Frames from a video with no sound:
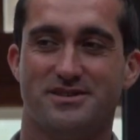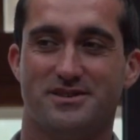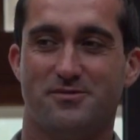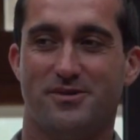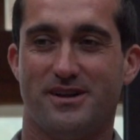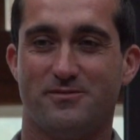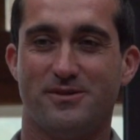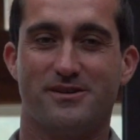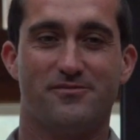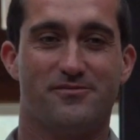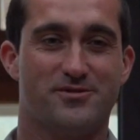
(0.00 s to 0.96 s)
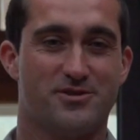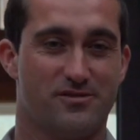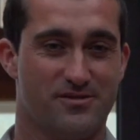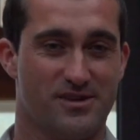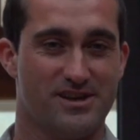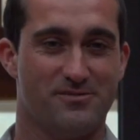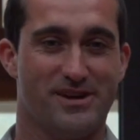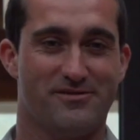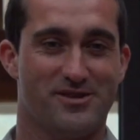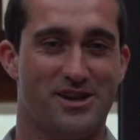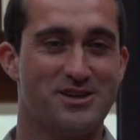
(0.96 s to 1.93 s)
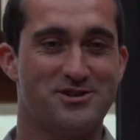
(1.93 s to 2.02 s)
So while we're sort of like, we have
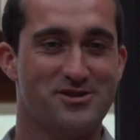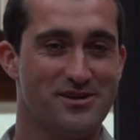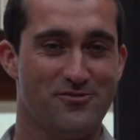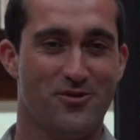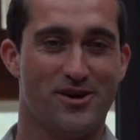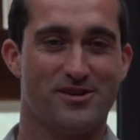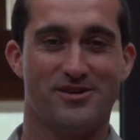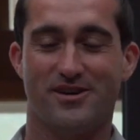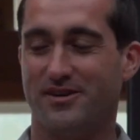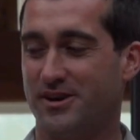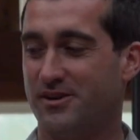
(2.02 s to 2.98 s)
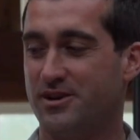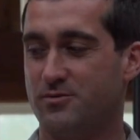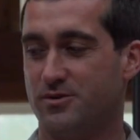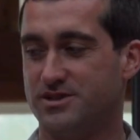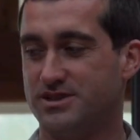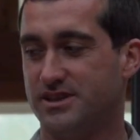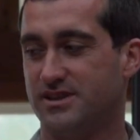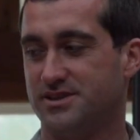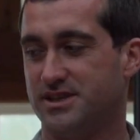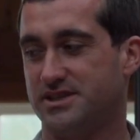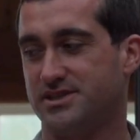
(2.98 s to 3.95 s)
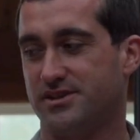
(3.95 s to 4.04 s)
a luxury of water in our area, we're still
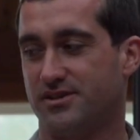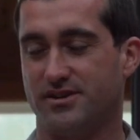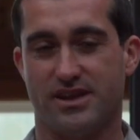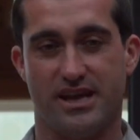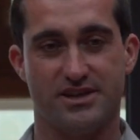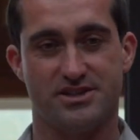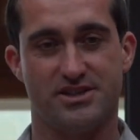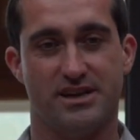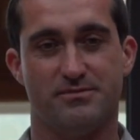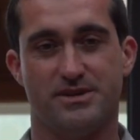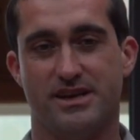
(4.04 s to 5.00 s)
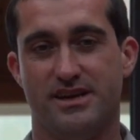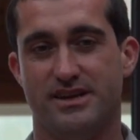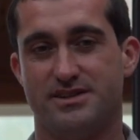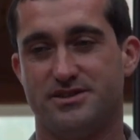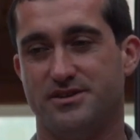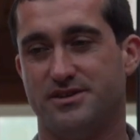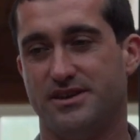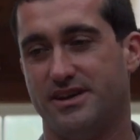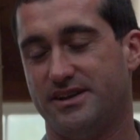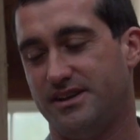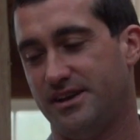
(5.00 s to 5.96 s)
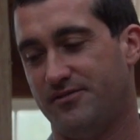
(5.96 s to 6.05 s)
assessing our land shape. So
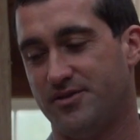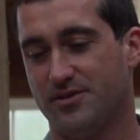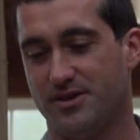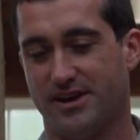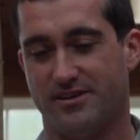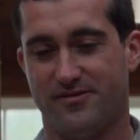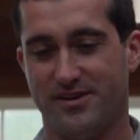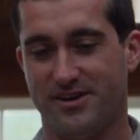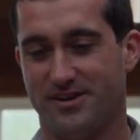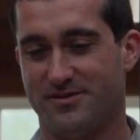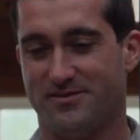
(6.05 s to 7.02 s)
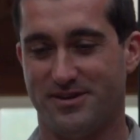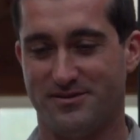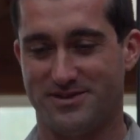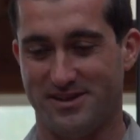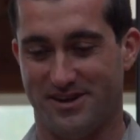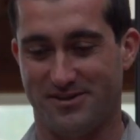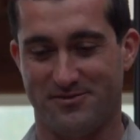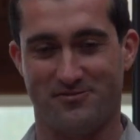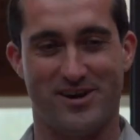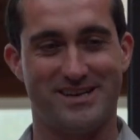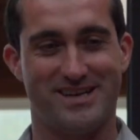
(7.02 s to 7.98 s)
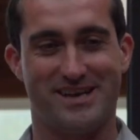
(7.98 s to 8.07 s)
that if you look at a field, there was a
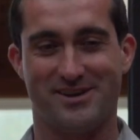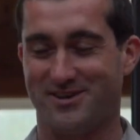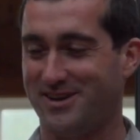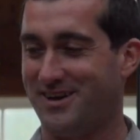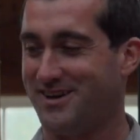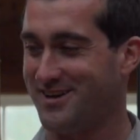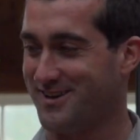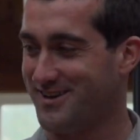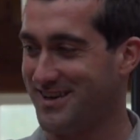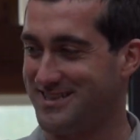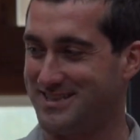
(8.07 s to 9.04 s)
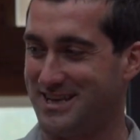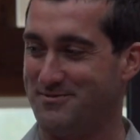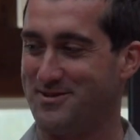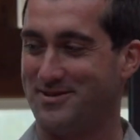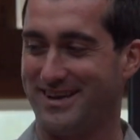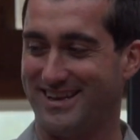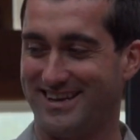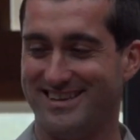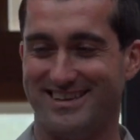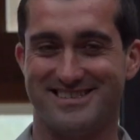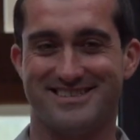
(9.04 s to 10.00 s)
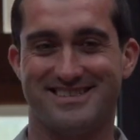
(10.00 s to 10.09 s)
rectangle cut on a landscape going like
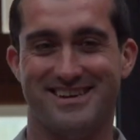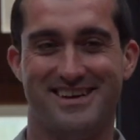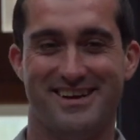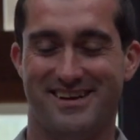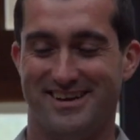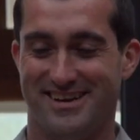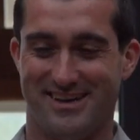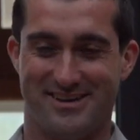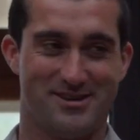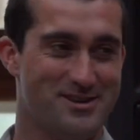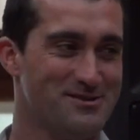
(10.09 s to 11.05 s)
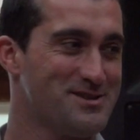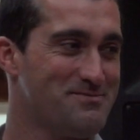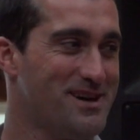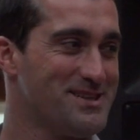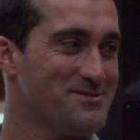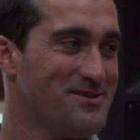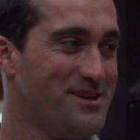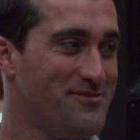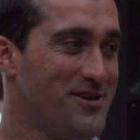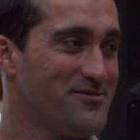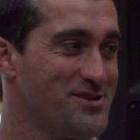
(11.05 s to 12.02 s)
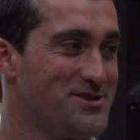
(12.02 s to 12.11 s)
this. In the low spots, we'll have
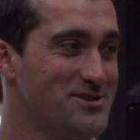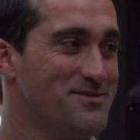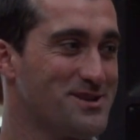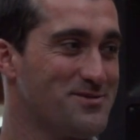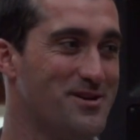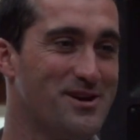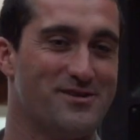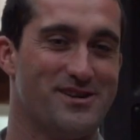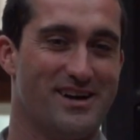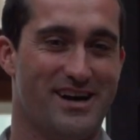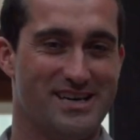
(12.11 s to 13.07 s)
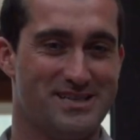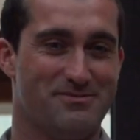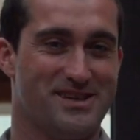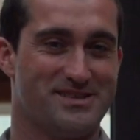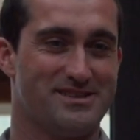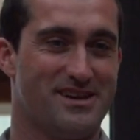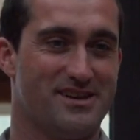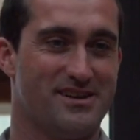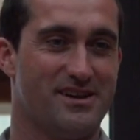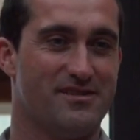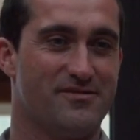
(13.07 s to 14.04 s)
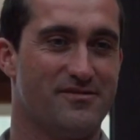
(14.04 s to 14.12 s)
often too much water, in the high spots, not
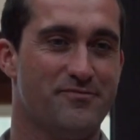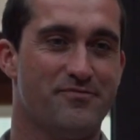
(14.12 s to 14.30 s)
enough.